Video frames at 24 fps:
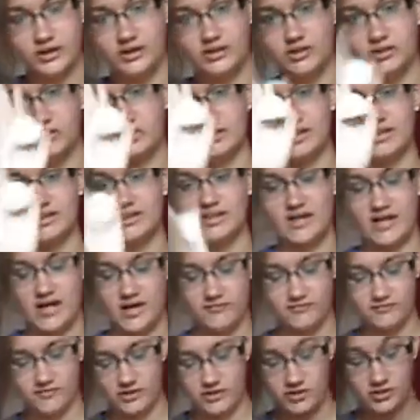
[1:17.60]
And you take the
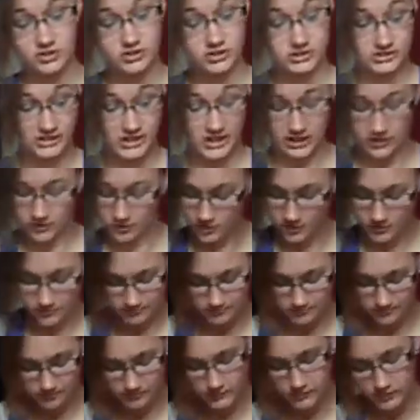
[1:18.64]
half that you decide
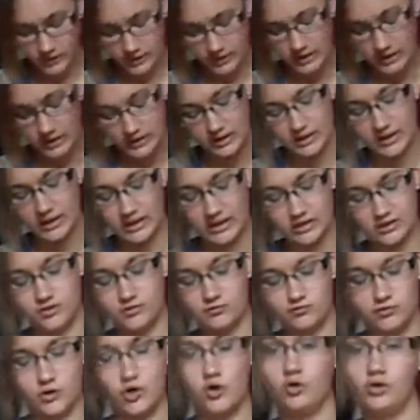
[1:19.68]
on
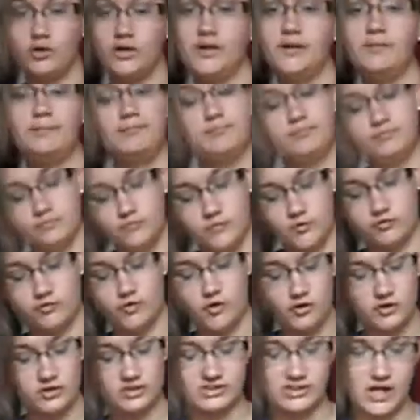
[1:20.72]
and you roll it.
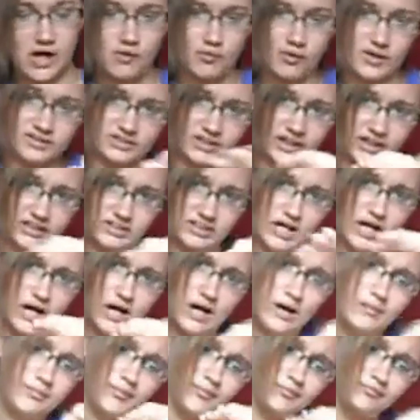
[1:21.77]
You roll it sideways like a
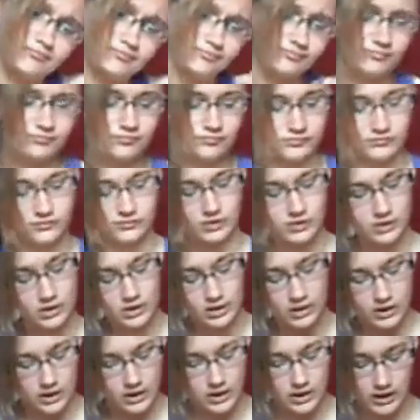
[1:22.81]
top
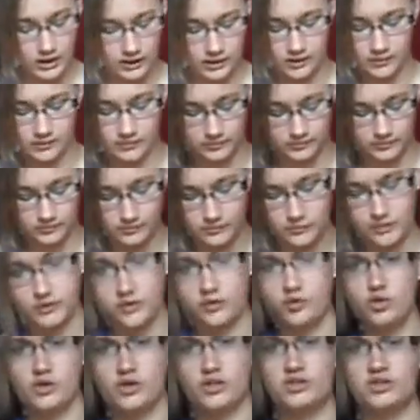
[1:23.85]
um,
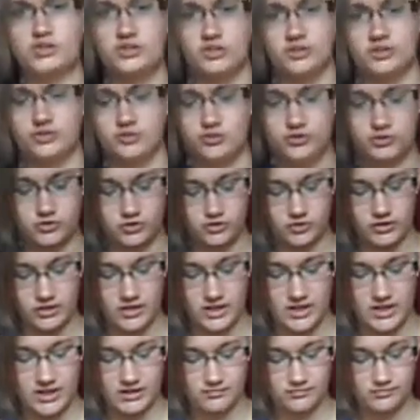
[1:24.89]
in order to
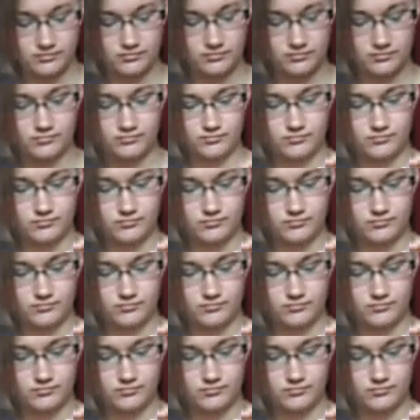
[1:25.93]
create